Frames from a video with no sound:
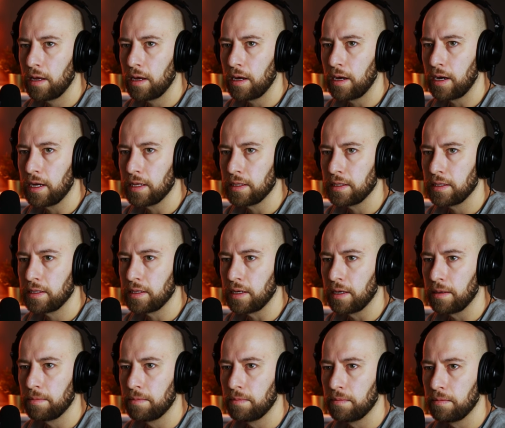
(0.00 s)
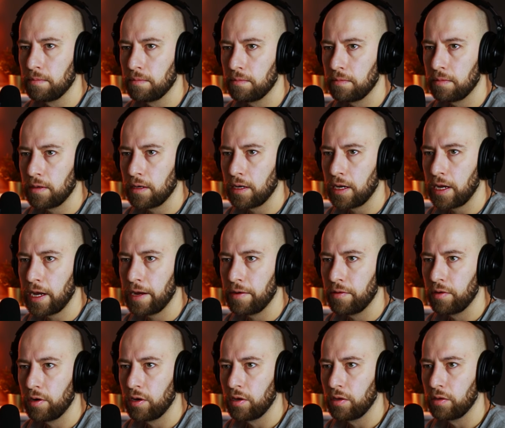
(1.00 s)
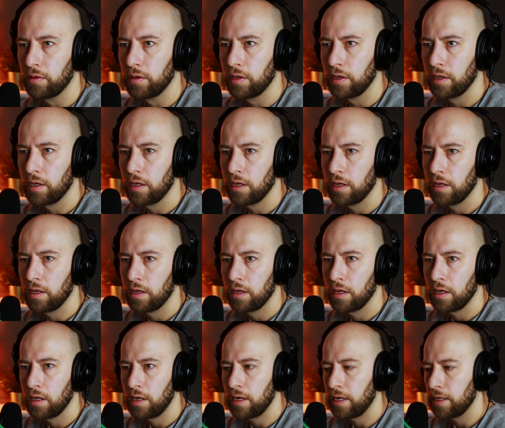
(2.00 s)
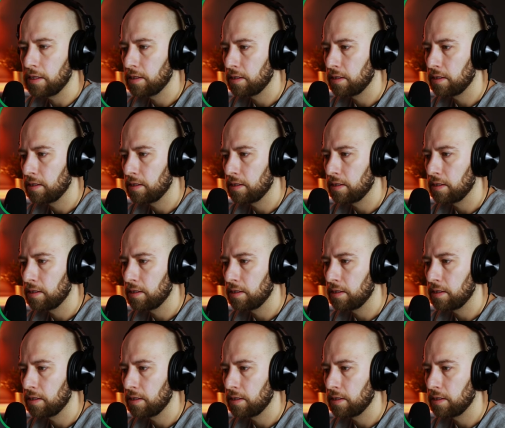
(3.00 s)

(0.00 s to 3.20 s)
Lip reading: add some A-roll, let's